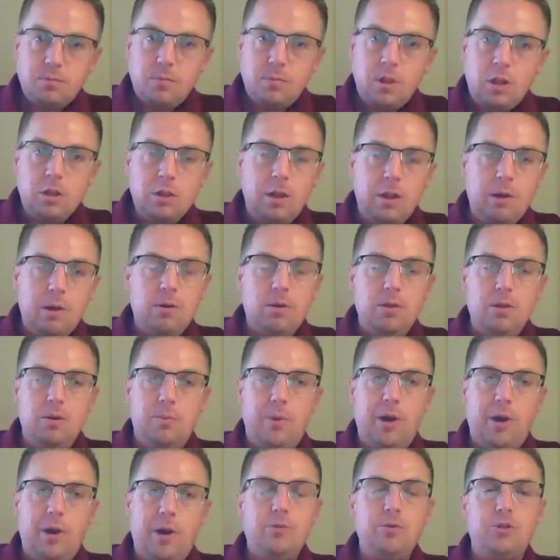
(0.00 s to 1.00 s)
the
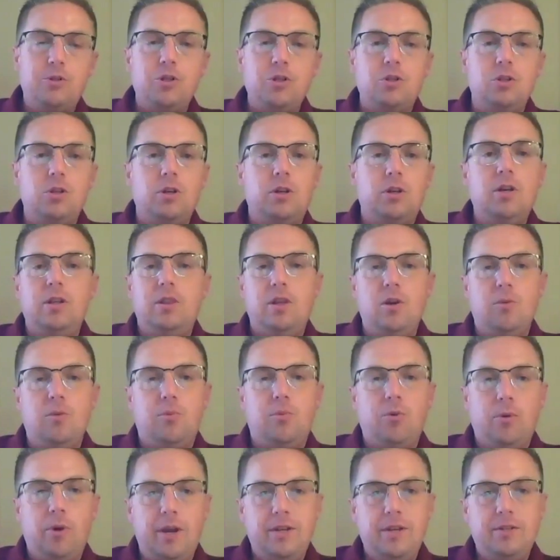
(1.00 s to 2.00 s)
bank was just looking at the
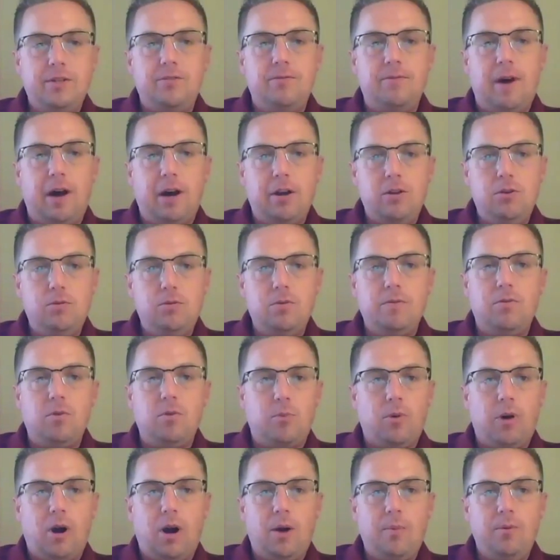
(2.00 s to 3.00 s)
appraised value of the
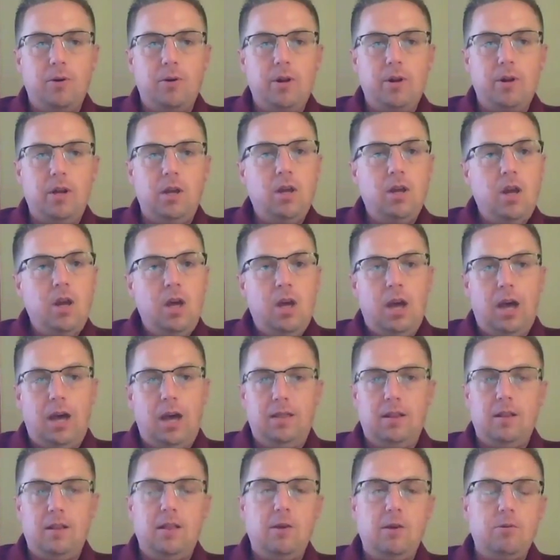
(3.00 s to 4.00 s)
property,
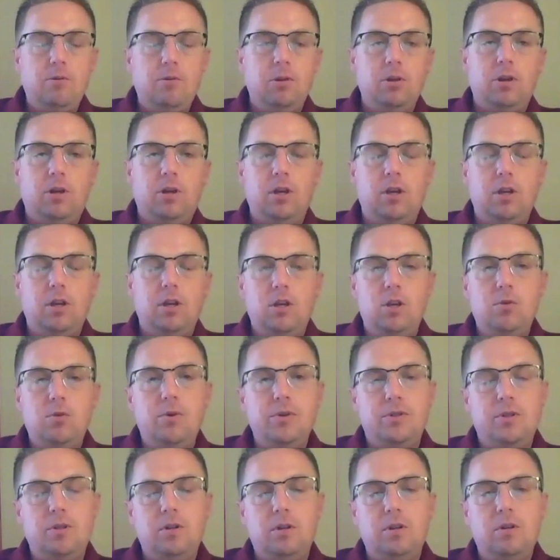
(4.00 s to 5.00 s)
and then they were looking at you
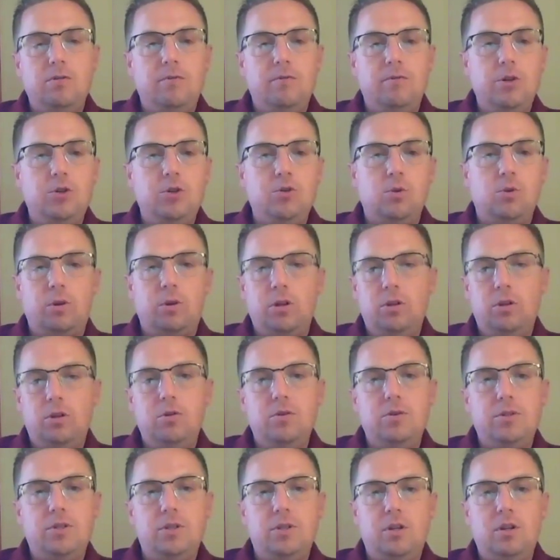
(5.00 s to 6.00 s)
as an individual. Can you
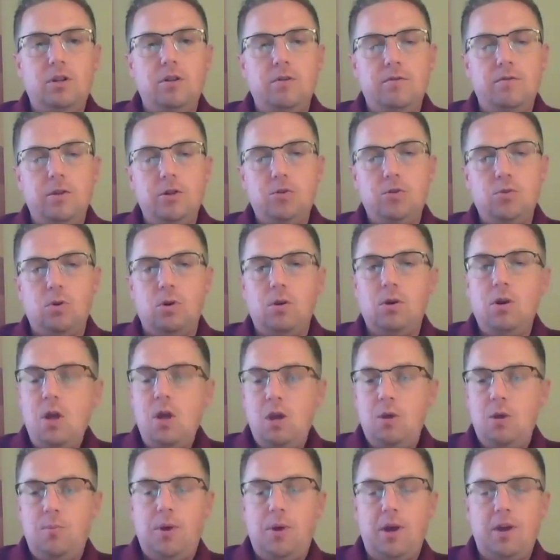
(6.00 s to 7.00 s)
as an individual
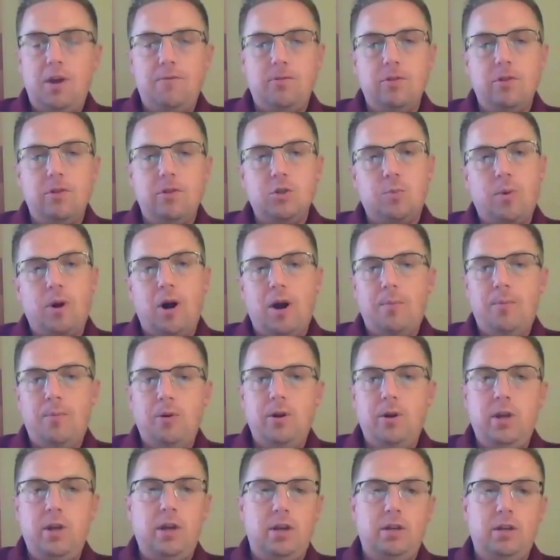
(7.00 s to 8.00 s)
pay for this
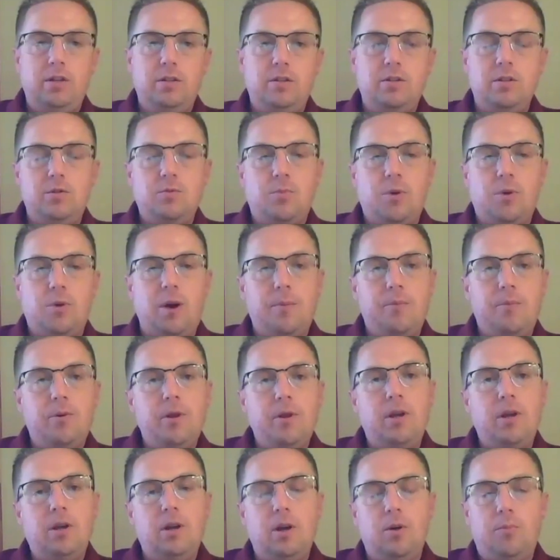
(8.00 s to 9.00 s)
property, and does this
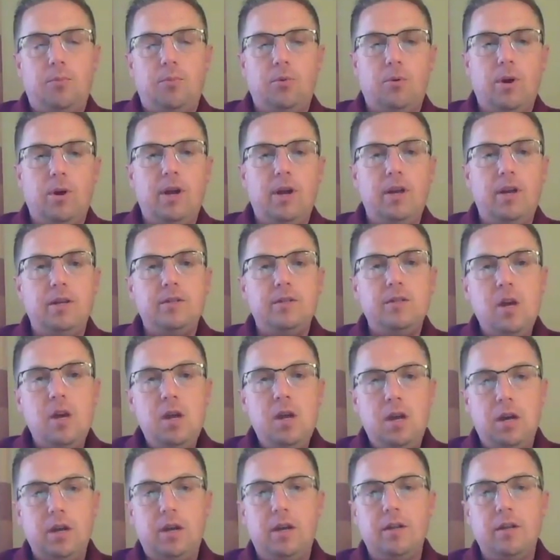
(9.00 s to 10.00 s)
property appraise
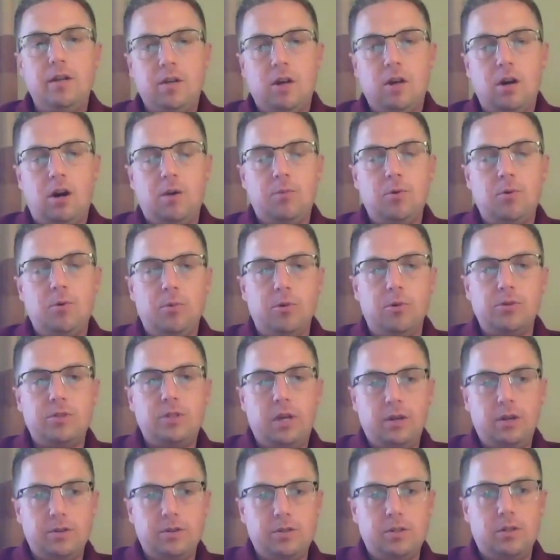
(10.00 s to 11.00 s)
against comparable
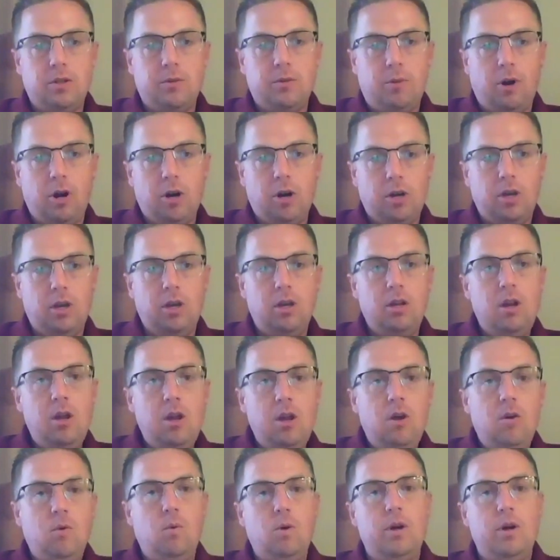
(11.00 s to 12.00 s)
sales in the market?
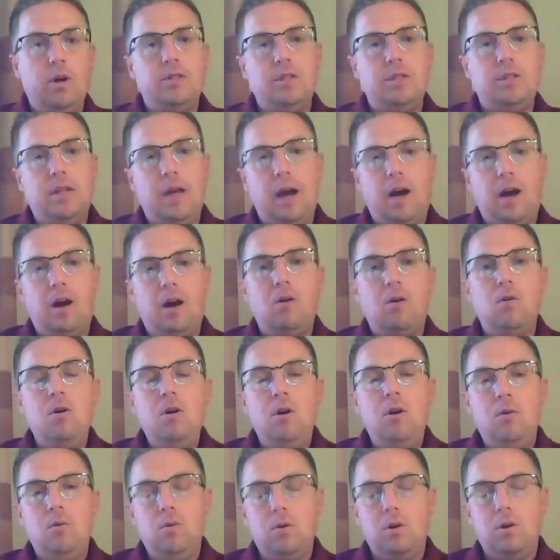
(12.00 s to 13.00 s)
Whereas now
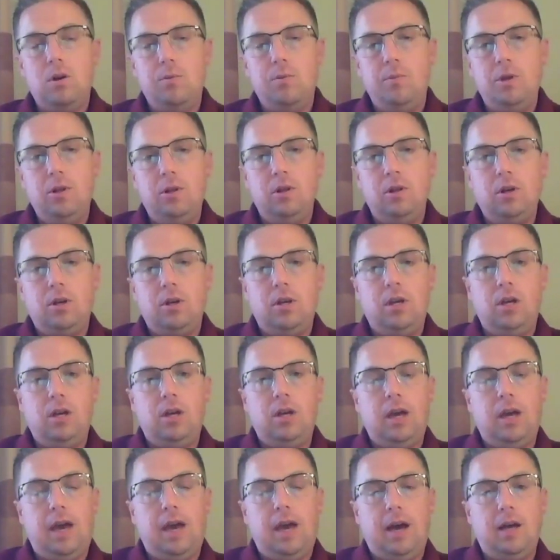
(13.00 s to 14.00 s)
we're going to be
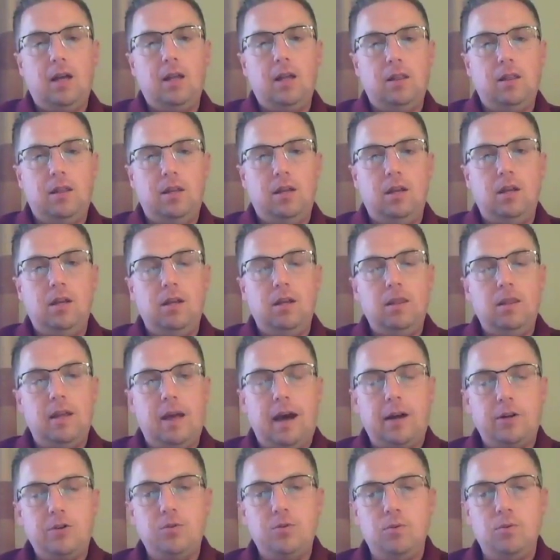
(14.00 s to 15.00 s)
looking at the
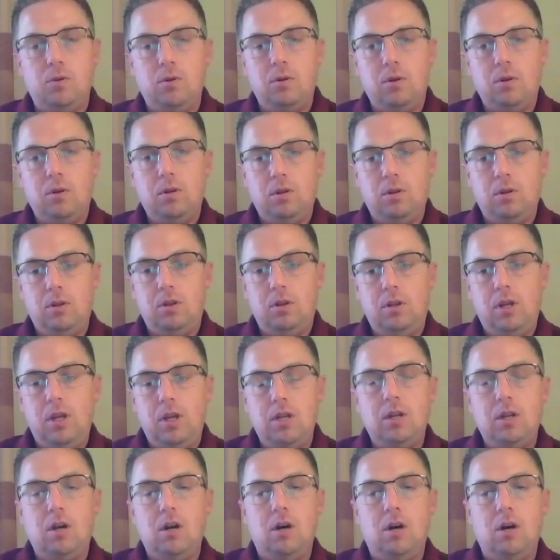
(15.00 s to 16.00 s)
actual
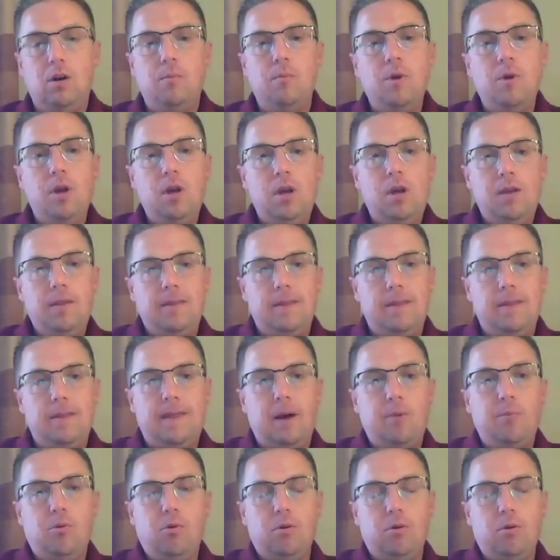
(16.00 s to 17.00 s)
income
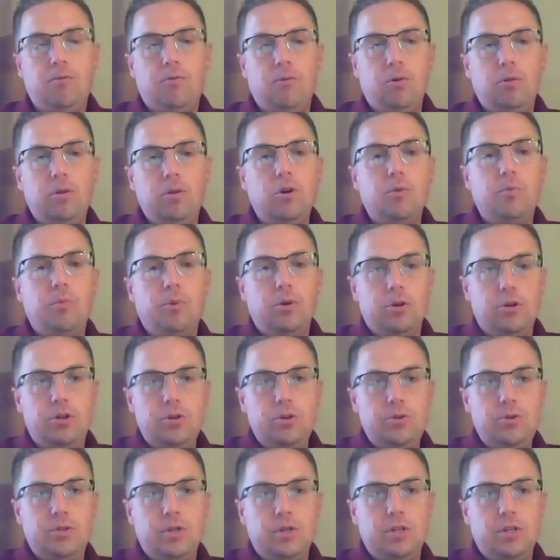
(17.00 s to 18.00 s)
that portfolio
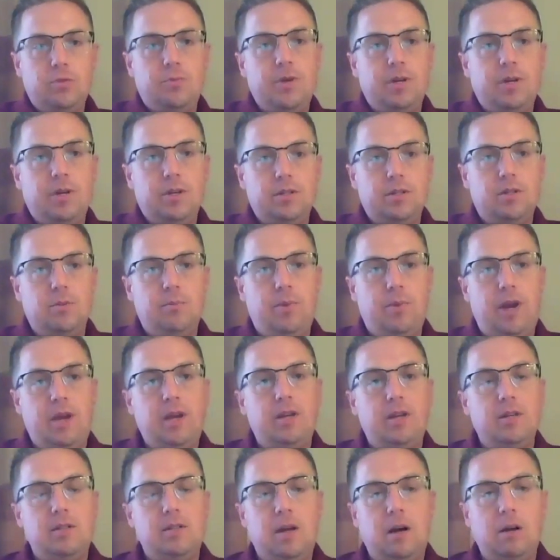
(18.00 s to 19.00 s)
produces, because the
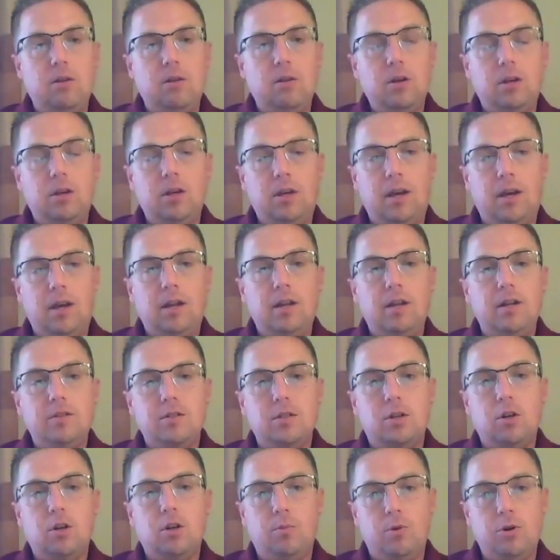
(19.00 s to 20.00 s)
bank is now looking at it as a
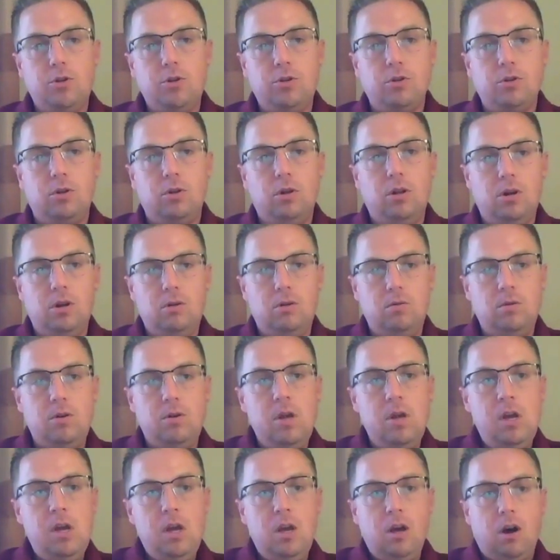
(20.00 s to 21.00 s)
commercial loan.
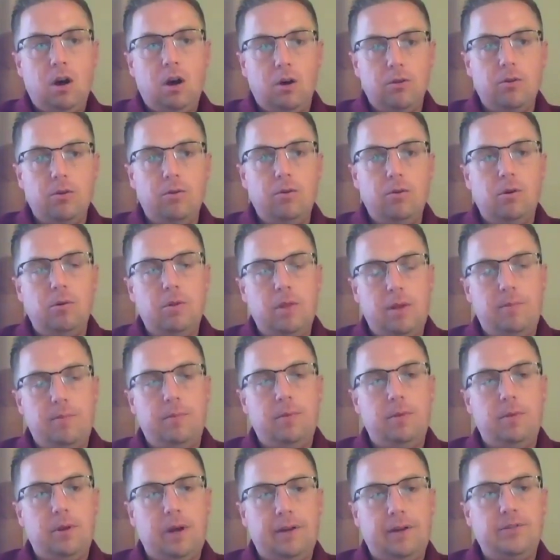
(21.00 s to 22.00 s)
Although
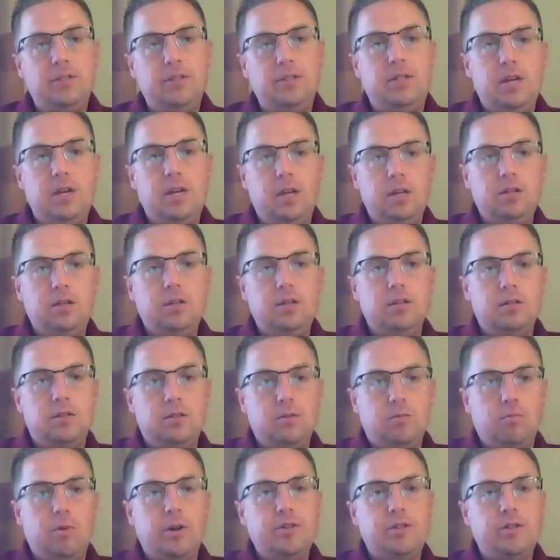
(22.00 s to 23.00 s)
they'll have to take into
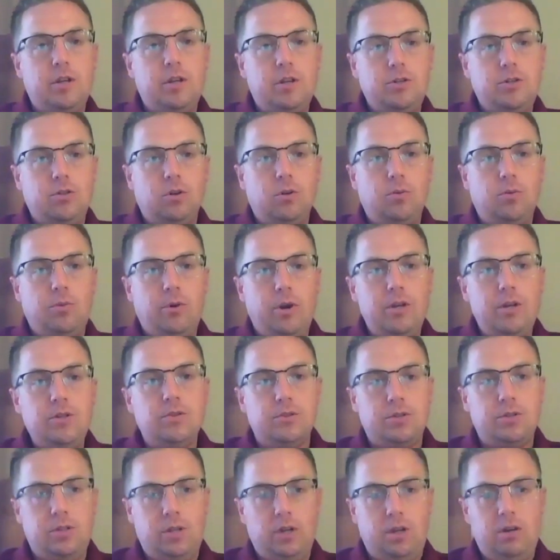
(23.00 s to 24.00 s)
some residential appraisal
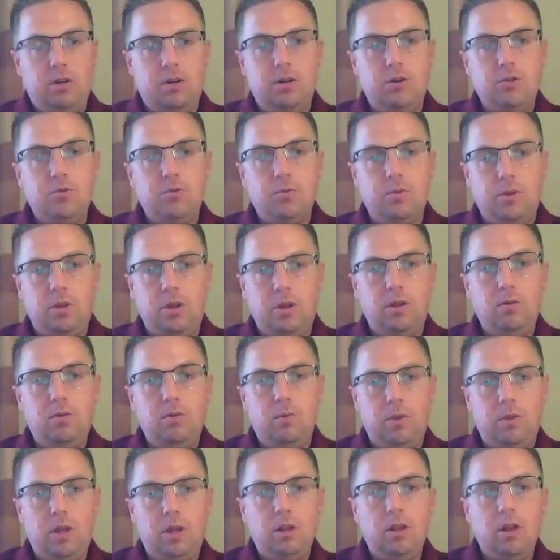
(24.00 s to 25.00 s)
standards when
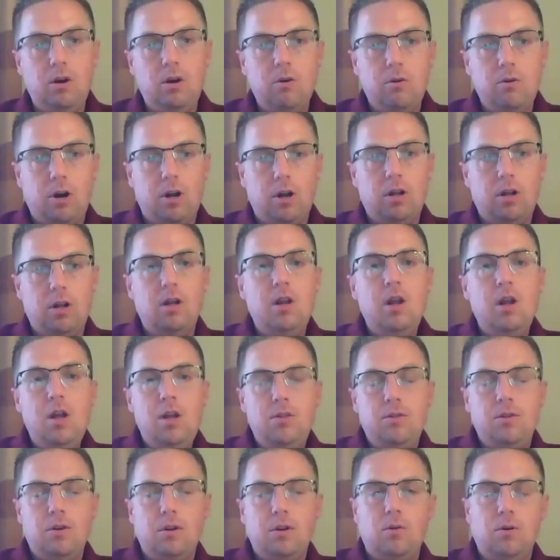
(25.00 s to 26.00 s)
they loan on it,
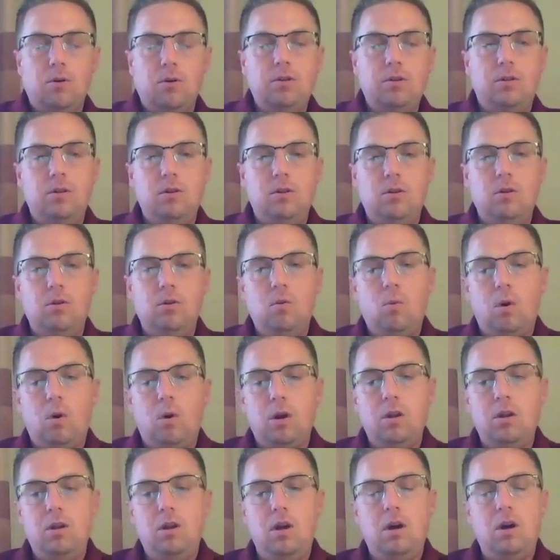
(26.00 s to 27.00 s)
they're going to
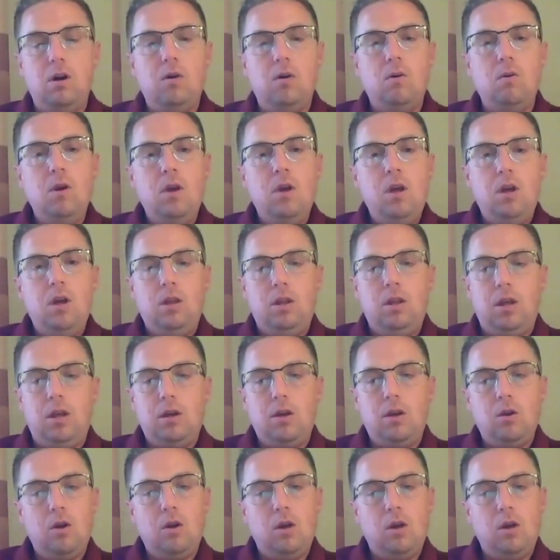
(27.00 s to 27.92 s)
want to know, like,